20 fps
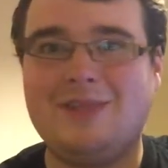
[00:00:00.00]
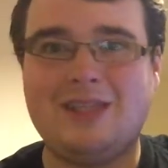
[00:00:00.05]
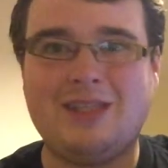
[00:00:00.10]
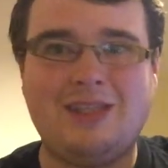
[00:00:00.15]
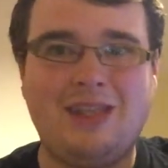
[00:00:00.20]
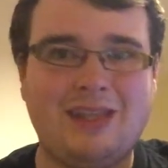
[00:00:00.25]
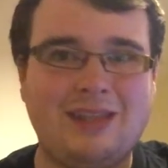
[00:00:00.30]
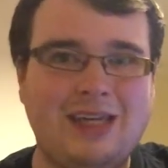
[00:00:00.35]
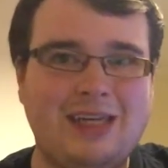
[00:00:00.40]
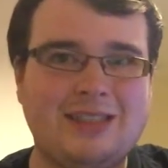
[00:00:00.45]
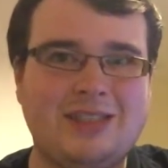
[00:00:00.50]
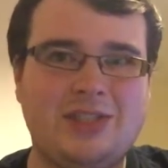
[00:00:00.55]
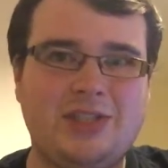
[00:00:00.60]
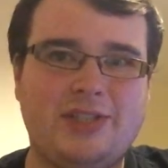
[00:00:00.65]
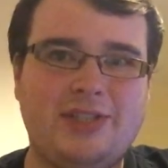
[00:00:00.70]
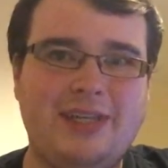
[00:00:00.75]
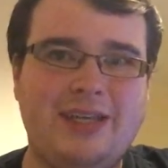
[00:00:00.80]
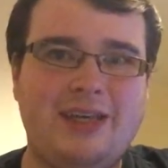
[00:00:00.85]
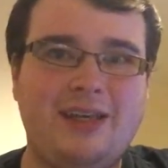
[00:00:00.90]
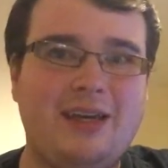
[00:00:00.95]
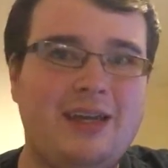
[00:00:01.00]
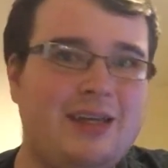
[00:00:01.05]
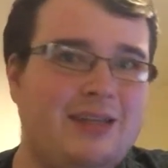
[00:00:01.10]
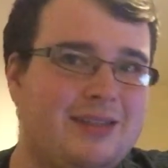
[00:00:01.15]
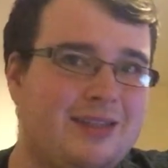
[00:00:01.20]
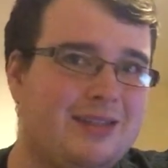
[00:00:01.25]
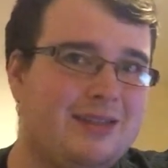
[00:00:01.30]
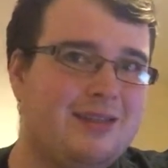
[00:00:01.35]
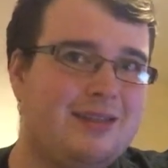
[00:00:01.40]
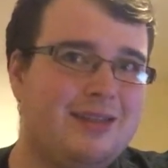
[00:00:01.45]
That's just it.
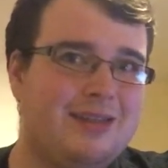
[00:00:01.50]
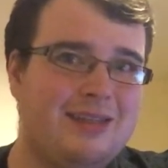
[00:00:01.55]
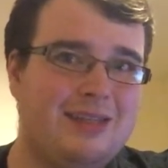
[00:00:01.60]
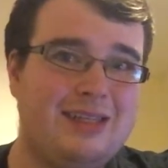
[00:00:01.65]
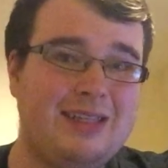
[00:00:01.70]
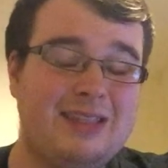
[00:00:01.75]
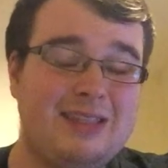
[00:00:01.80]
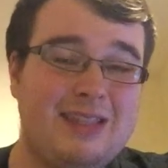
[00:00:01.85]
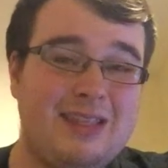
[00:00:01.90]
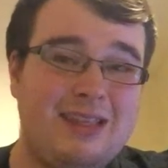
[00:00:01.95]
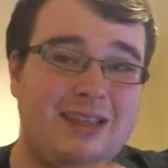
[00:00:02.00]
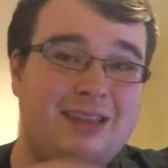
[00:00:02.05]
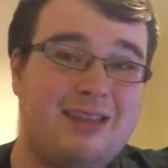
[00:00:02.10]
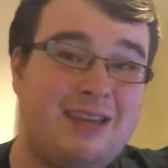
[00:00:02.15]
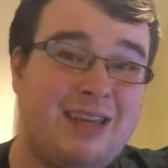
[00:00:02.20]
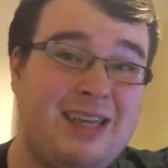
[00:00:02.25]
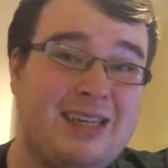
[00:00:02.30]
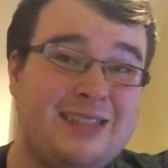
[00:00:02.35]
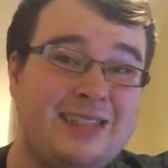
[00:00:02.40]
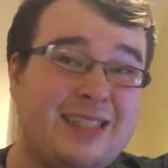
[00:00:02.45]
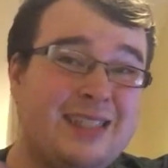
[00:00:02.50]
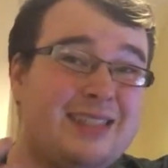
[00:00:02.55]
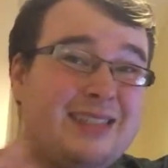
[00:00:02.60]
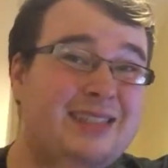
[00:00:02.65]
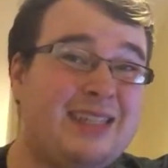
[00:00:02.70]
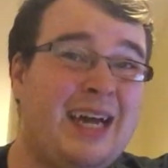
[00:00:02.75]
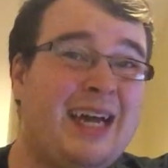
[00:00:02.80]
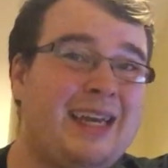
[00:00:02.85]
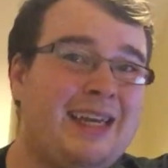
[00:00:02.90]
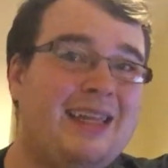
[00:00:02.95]
He is
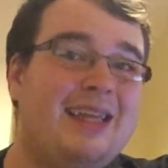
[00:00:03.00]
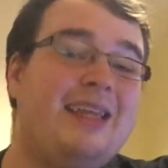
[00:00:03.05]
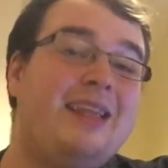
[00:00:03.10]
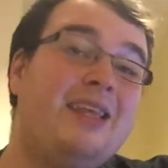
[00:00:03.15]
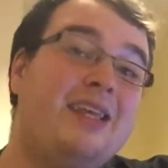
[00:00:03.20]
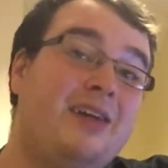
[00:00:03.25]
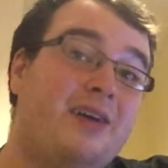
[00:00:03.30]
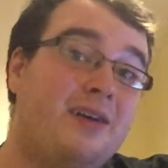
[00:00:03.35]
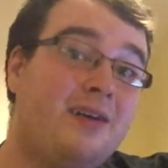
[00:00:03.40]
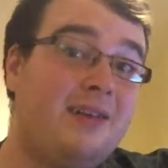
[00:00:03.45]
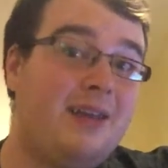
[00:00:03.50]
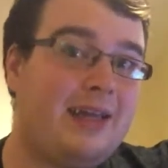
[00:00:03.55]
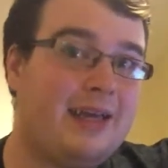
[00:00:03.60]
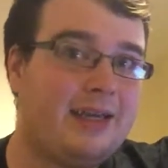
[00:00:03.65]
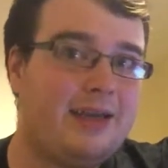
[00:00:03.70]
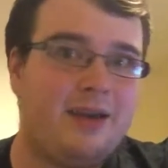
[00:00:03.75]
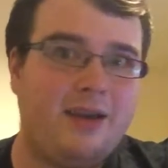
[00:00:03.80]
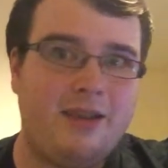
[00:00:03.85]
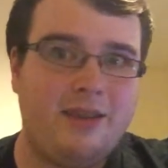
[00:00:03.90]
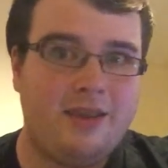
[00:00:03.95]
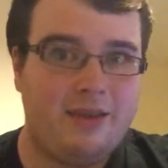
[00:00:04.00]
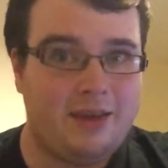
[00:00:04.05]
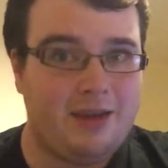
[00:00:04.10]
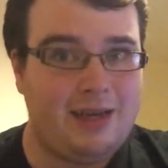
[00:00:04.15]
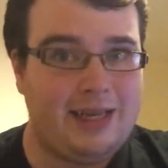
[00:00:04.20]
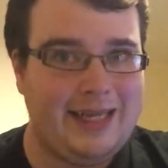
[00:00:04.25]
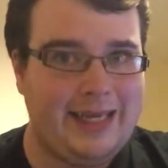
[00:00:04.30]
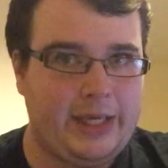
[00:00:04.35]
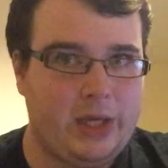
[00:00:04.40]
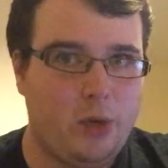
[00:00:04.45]
exactly the young lad that the
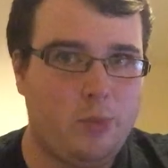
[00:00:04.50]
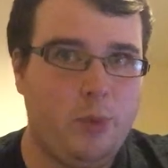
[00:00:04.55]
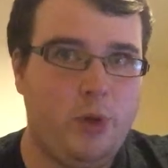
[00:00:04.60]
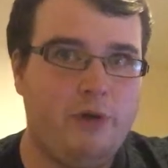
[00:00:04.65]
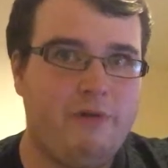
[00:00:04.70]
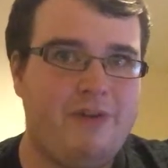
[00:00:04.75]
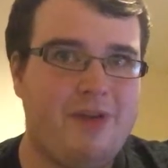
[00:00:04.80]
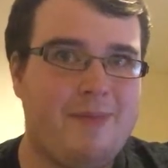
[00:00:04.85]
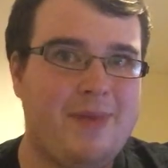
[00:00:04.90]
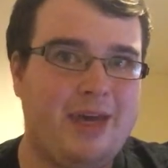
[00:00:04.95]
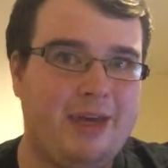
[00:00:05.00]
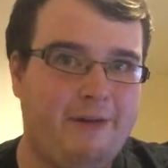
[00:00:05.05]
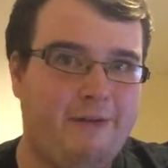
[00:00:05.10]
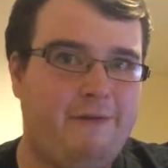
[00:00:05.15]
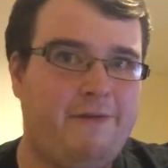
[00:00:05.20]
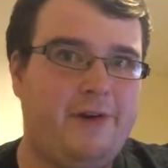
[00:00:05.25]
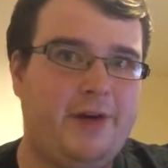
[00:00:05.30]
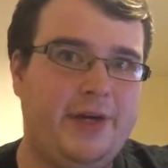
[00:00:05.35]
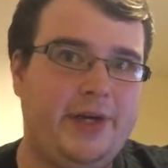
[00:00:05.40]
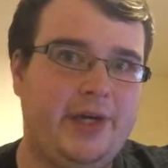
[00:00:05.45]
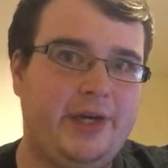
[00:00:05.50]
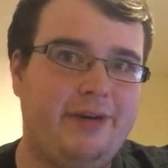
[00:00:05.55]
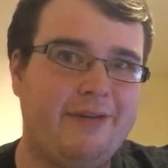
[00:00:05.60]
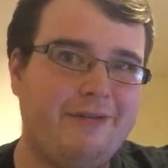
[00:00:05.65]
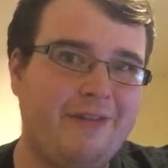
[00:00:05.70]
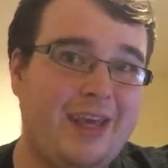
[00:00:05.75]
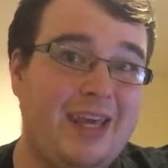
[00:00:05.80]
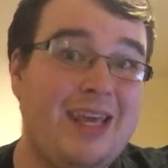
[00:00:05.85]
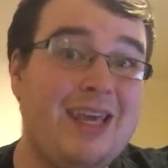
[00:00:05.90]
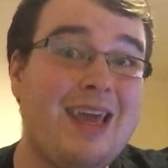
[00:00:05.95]
Lego movie made fun of.
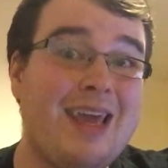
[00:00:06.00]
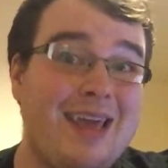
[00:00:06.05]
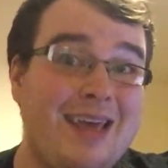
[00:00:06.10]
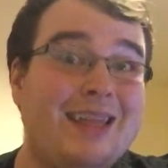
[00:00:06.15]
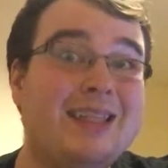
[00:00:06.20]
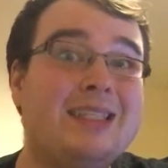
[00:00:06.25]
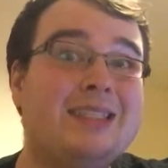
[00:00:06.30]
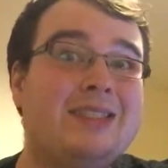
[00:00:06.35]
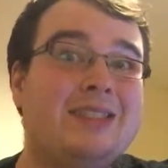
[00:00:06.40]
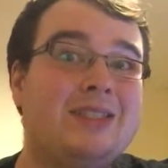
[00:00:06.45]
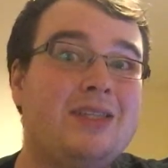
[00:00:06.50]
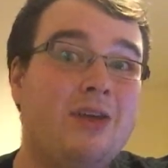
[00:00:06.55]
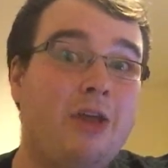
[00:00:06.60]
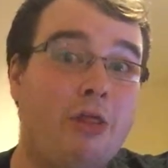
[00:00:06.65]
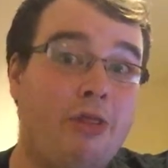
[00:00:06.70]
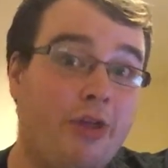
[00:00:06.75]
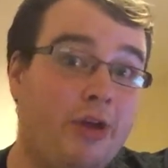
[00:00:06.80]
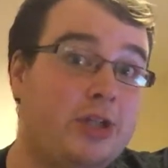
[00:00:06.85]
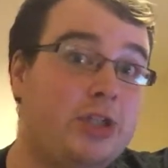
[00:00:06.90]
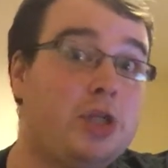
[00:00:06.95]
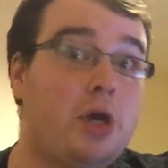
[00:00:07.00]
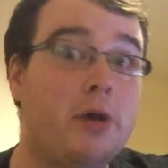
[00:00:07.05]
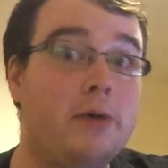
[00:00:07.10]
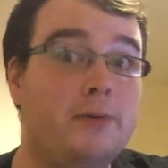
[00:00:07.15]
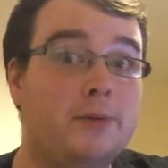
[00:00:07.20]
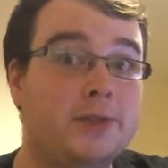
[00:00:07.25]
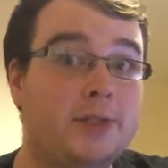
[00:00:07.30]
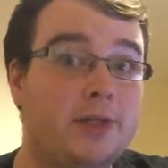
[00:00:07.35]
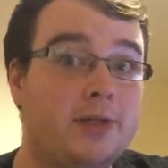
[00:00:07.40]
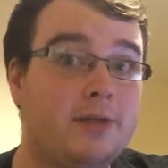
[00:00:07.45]
He is the
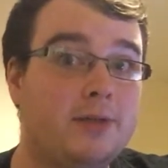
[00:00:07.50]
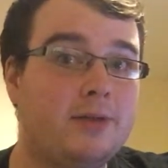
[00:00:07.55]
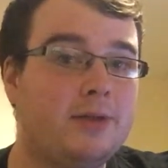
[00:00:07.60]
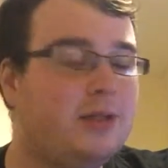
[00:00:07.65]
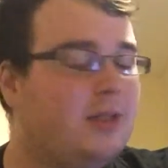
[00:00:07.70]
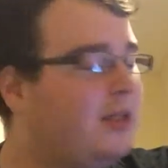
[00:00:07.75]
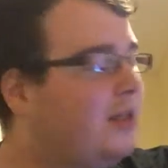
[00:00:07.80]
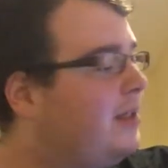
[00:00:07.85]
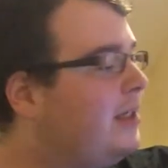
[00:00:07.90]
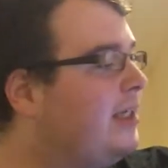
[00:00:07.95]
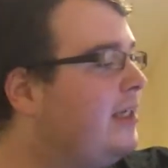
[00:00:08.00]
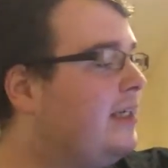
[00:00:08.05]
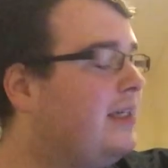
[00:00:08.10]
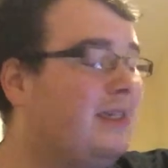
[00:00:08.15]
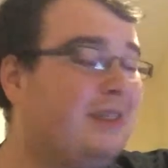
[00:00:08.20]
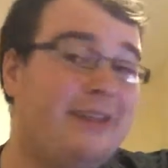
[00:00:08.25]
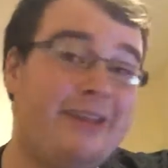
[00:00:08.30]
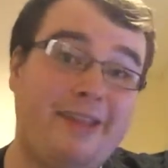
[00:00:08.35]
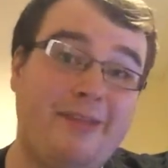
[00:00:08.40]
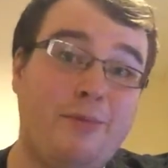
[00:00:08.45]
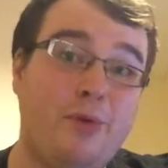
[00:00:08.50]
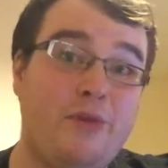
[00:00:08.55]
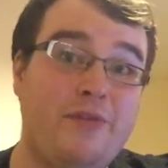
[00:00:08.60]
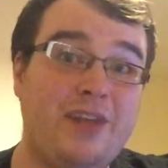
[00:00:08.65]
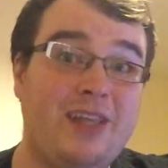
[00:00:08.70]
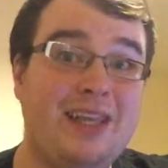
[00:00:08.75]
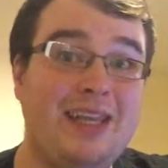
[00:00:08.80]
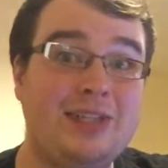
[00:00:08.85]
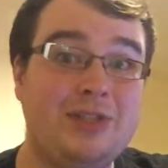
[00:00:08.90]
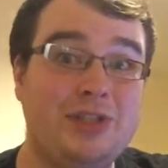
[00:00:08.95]
chosen. The
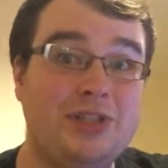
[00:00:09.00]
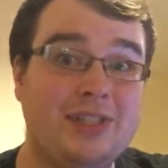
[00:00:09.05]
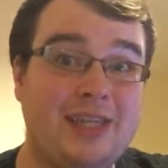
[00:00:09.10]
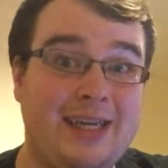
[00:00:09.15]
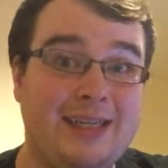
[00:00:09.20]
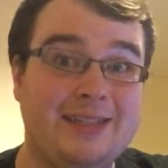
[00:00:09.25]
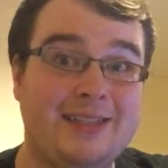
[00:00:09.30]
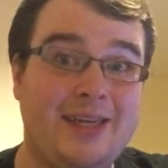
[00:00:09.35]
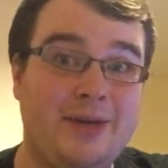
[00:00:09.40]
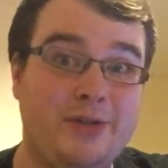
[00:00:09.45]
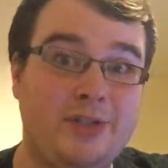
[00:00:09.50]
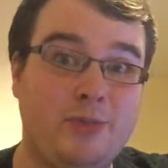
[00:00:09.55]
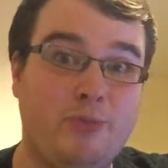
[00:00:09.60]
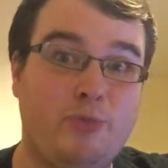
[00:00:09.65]
movie literally says there is